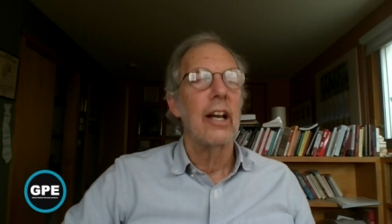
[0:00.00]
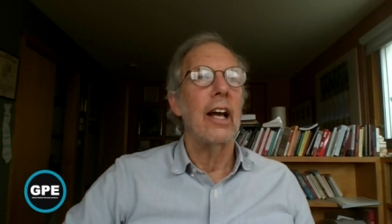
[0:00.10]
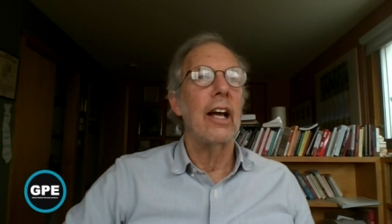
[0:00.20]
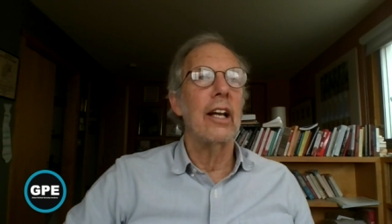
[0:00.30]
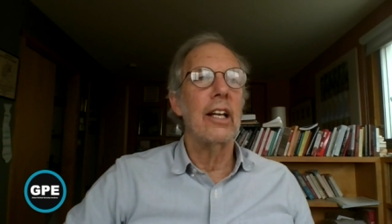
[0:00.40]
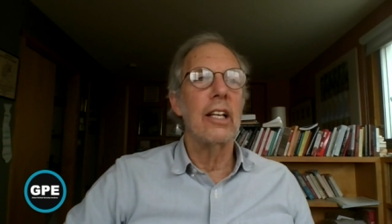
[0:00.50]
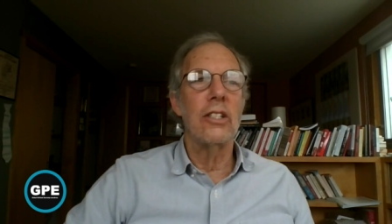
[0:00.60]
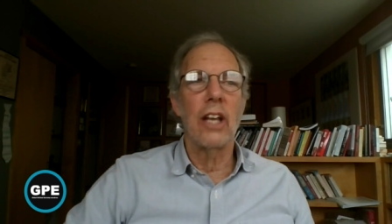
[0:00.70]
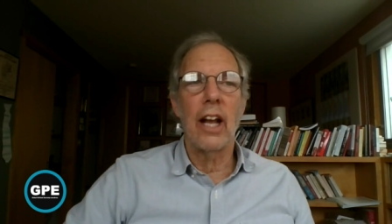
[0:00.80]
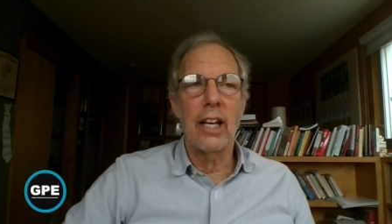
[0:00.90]
And he
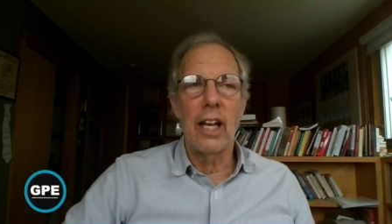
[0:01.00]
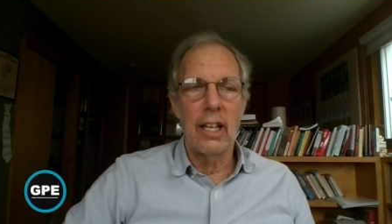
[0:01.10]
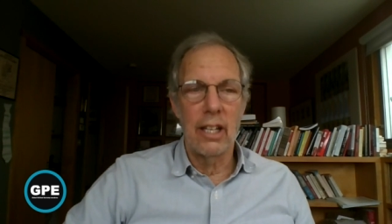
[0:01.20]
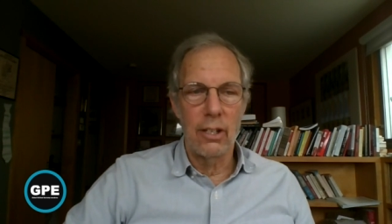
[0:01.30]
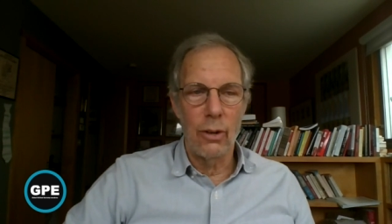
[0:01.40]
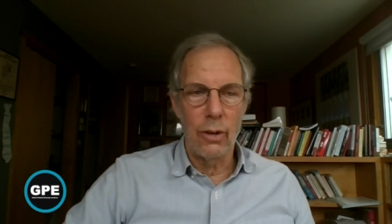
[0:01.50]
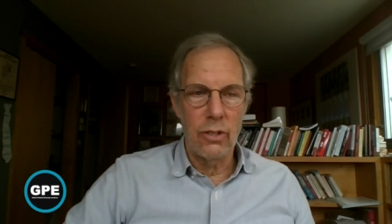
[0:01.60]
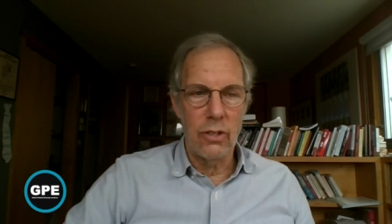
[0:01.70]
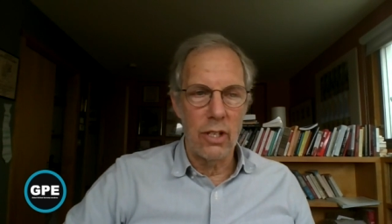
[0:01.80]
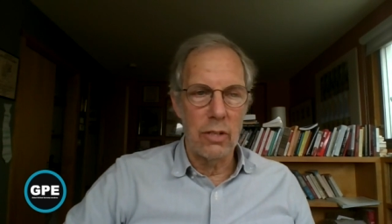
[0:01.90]
said, I can't endorse this